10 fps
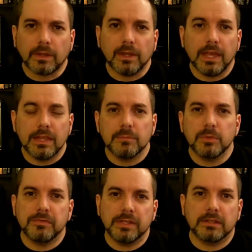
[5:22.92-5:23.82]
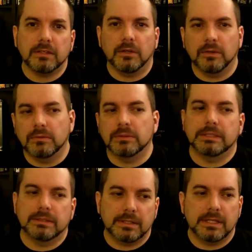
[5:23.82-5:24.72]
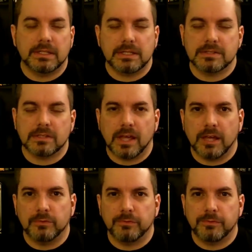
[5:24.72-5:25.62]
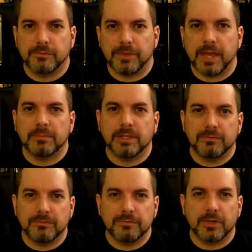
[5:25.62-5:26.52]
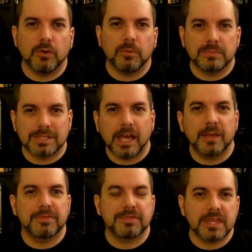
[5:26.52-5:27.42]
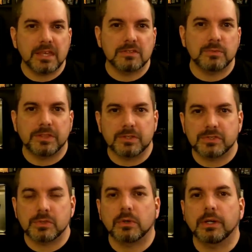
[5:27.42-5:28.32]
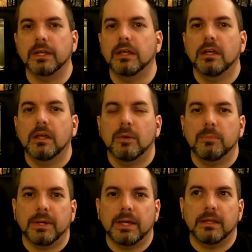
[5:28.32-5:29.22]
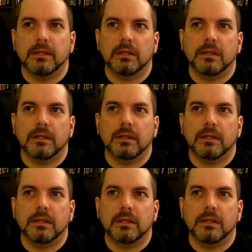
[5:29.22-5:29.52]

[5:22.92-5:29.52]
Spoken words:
the movie, you know, it does a lot of family film type things with the story, but